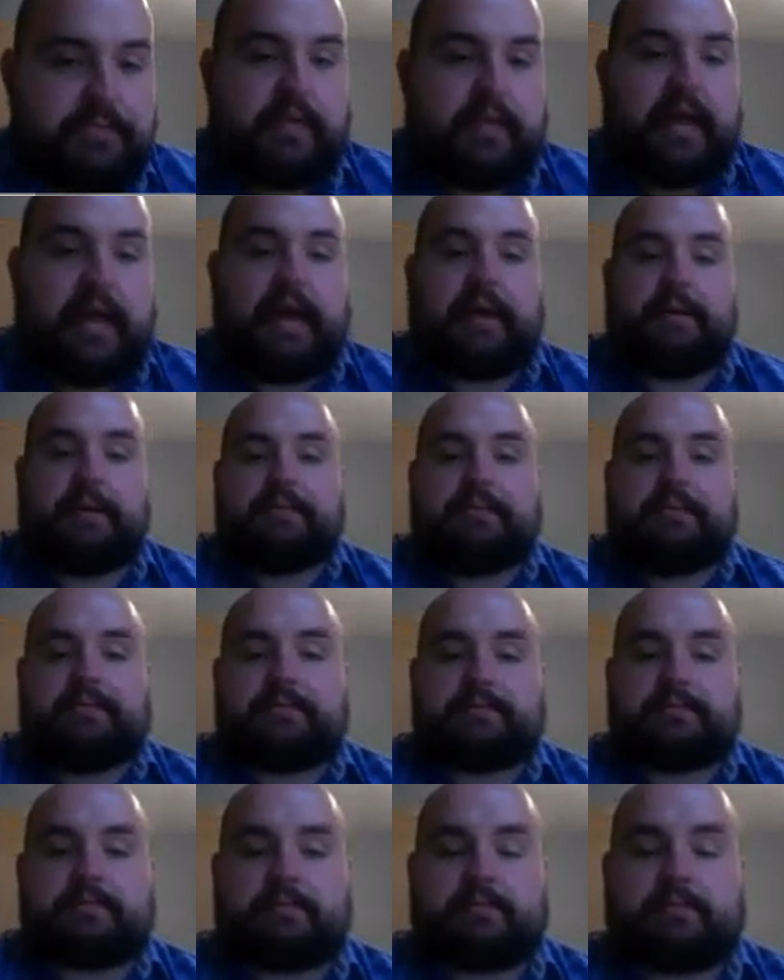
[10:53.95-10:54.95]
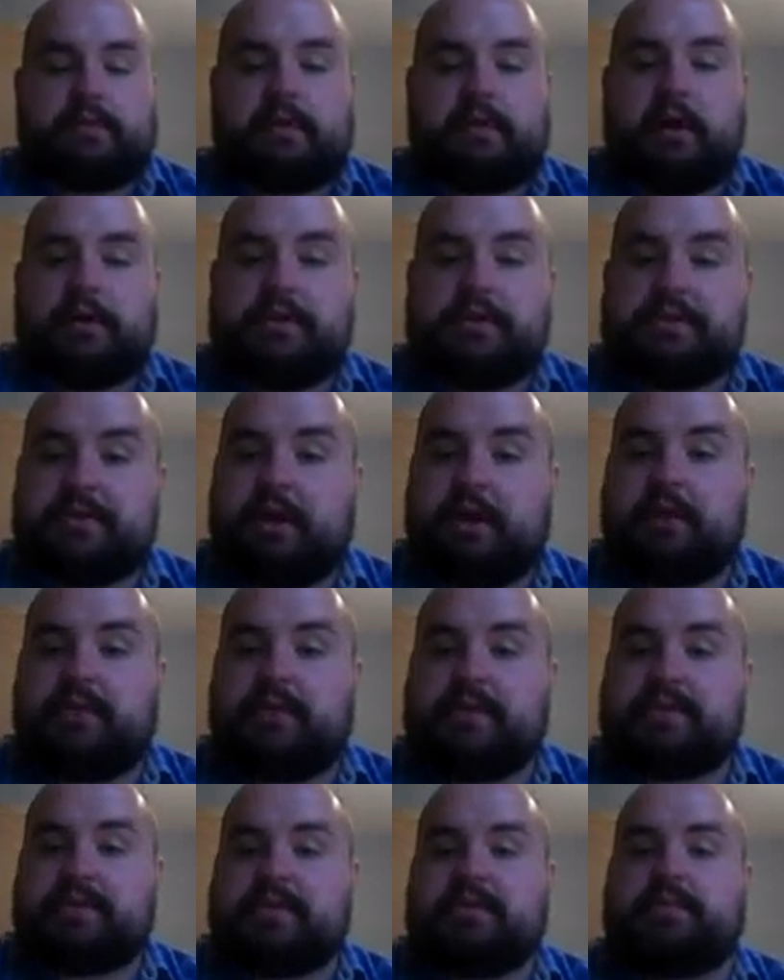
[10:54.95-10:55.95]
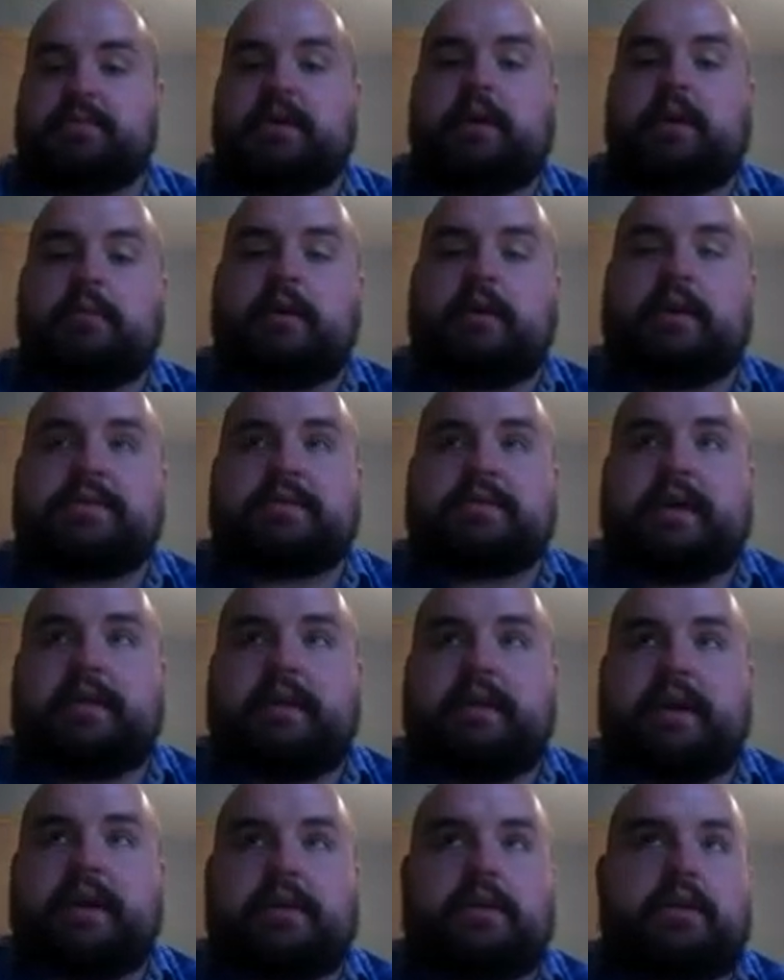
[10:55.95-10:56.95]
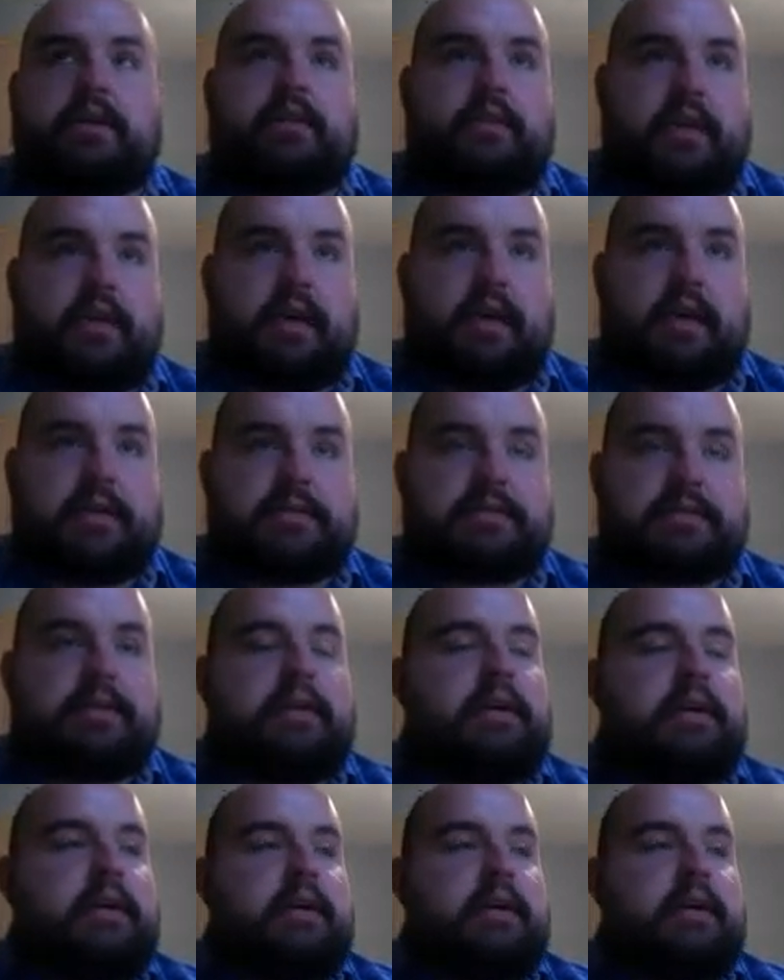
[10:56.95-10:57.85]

Now, on the surface, these probably all sound like good things,